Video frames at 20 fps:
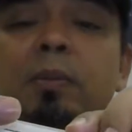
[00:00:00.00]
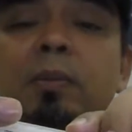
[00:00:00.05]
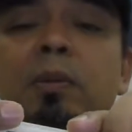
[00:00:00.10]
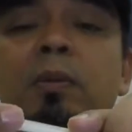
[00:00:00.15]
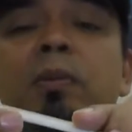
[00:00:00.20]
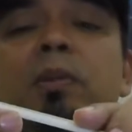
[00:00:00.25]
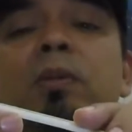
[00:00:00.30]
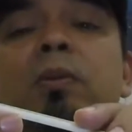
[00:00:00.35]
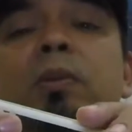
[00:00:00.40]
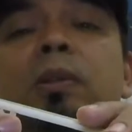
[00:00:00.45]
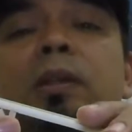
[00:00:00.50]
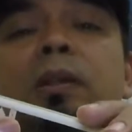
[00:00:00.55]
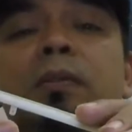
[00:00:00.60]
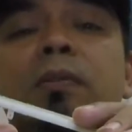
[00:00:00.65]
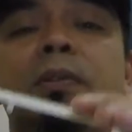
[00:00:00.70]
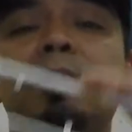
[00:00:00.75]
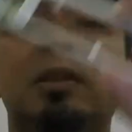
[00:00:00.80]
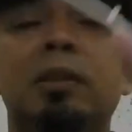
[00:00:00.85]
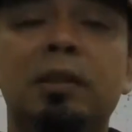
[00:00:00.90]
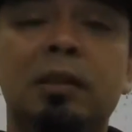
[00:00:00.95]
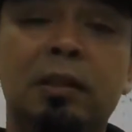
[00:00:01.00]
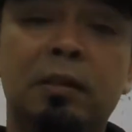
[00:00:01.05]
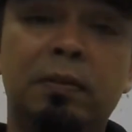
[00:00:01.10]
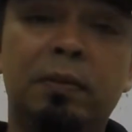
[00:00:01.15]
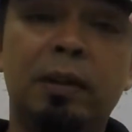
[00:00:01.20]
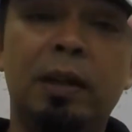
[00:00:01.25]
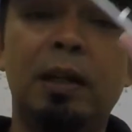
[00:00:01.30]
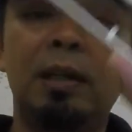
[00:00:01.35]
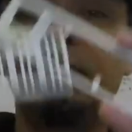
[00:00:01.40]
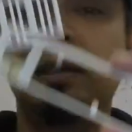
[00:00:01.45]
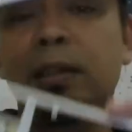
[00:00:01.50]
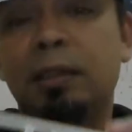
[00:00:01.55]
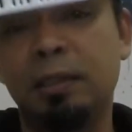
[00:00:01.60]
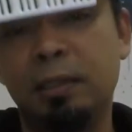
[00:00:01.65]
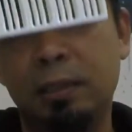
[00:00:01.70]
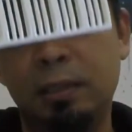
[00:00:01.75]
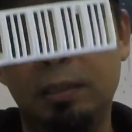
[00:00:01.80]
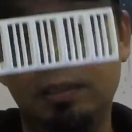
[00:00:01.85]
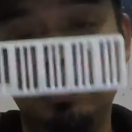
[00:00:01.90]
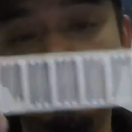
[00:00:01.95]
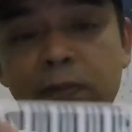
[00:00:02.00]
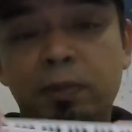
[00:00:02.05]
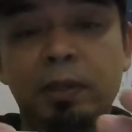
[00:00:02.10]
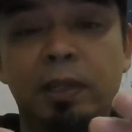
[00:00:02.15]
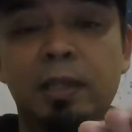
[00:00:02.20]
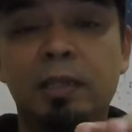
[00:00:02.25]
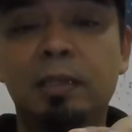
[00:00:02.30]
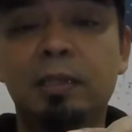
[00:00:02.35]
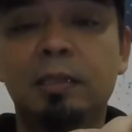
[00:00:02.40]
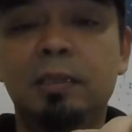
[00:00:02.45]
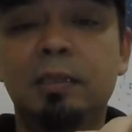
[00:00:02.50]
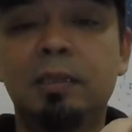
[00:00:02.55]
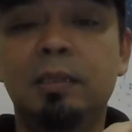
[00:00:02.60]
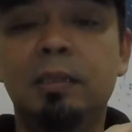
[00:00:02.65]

Probably you want to have this in a different color and this in a different color.